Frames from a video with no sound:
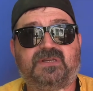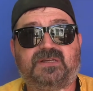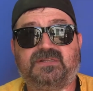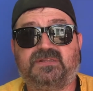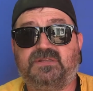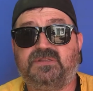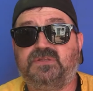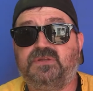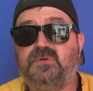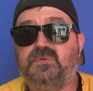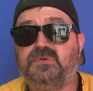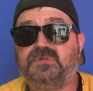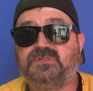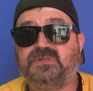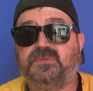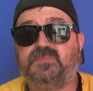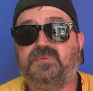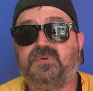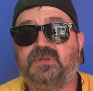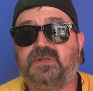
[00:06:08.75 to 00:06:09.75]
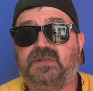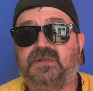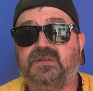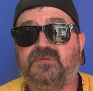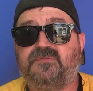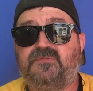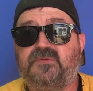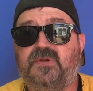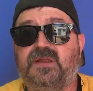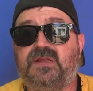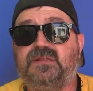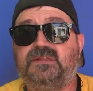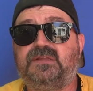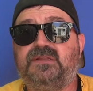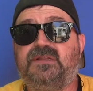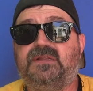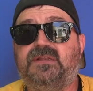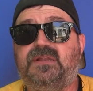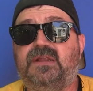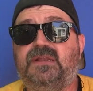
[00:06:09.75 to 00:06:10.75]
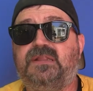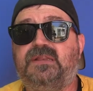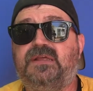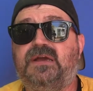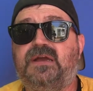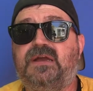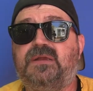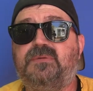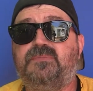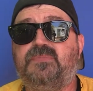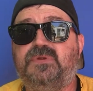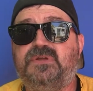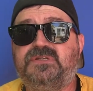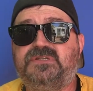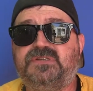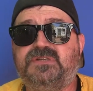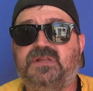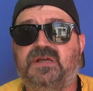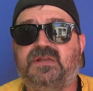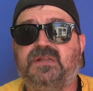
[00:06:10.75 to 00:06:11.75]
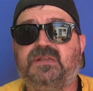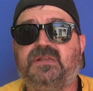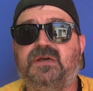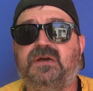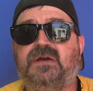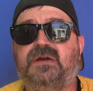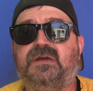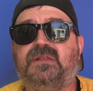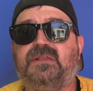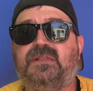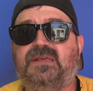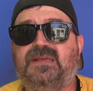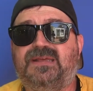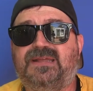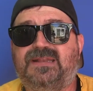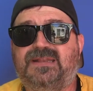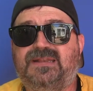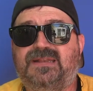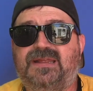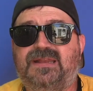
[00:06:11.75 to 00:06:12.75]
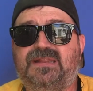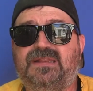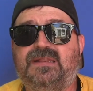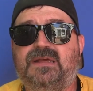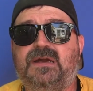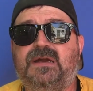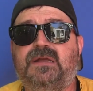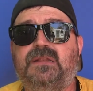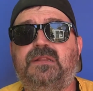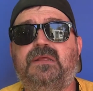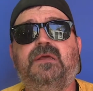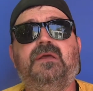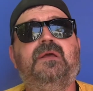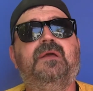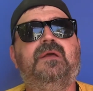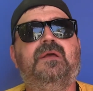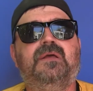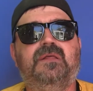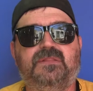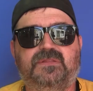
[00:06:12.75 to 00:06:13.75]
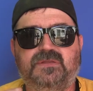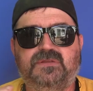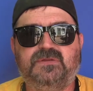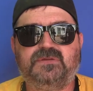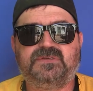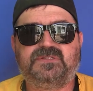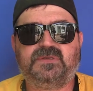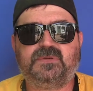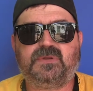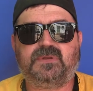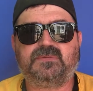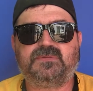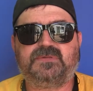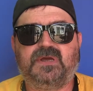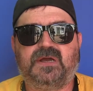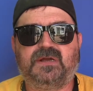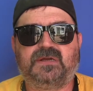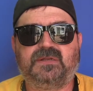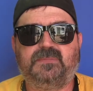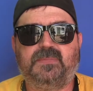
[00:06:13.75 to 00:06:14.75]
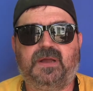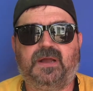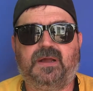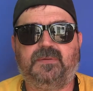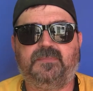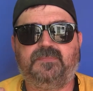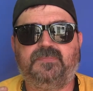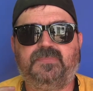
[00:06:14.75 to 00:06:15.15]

like the new ones they put in at Franklin in 99, Bridge in 99, Lincoln in 99, then you'll see what I'm talking about.